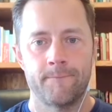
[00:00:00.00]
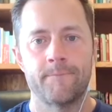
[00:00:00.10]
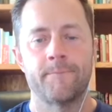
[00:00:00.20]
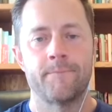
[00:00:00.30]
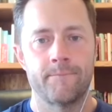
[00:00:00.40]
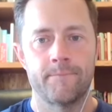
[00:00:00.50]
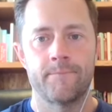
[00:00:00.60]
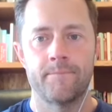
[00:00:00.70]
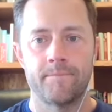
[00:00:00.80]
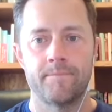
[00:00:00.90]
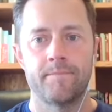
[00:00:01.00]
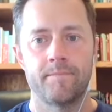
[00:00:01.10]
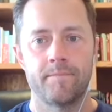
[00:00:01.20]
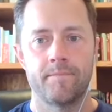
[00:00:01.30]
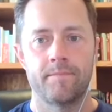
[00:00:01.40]

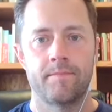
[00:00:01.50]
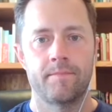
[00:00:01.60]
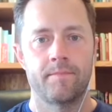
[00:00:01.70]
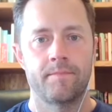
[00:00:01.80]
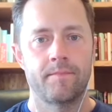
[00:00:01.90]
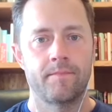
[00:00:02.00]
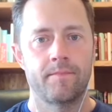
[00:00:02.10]
No words are spoken by the person on screen.